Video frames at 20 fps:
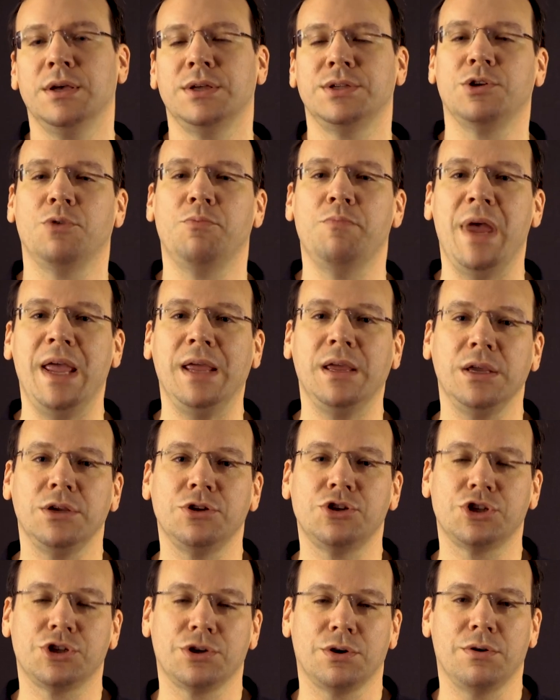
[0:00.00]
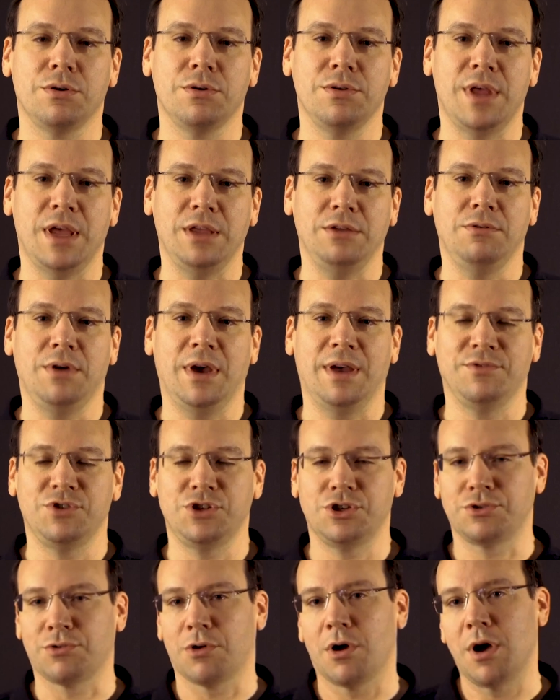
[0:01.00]
so making sure that you have
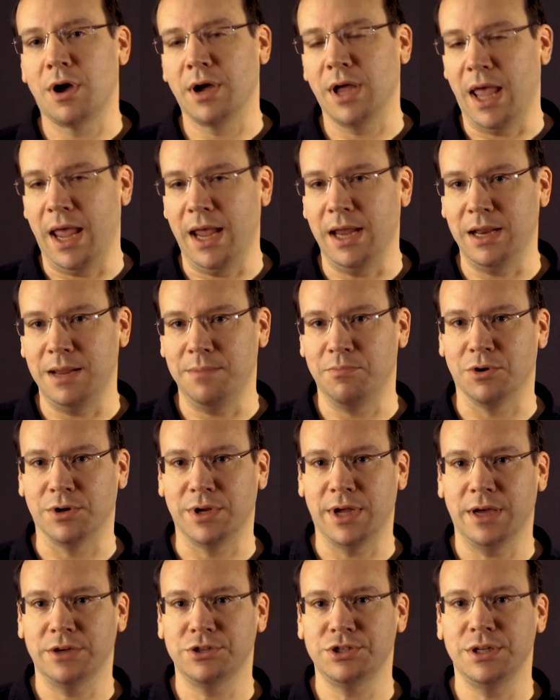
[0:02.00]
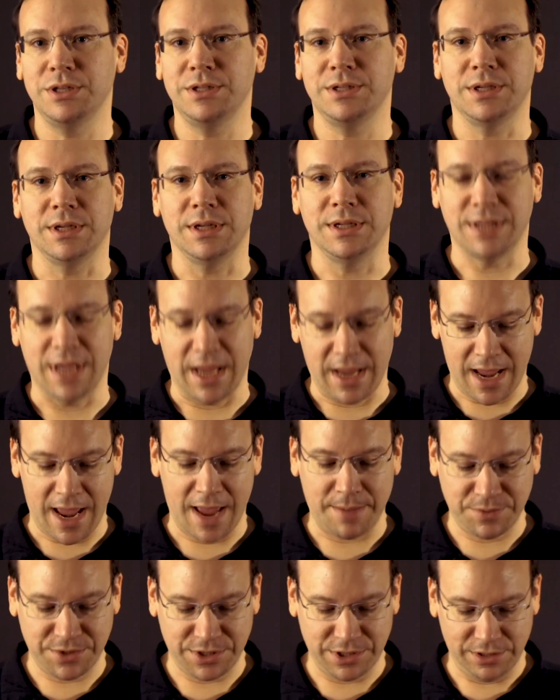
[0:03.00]
strong AD protections is
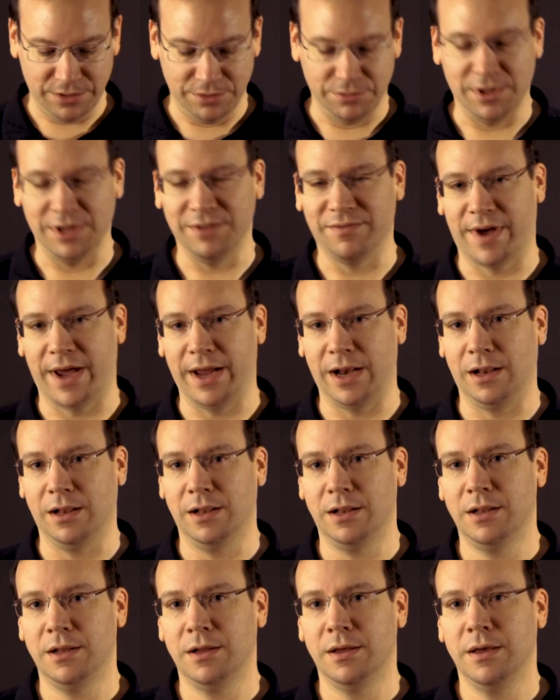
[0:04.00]
absolutely vital.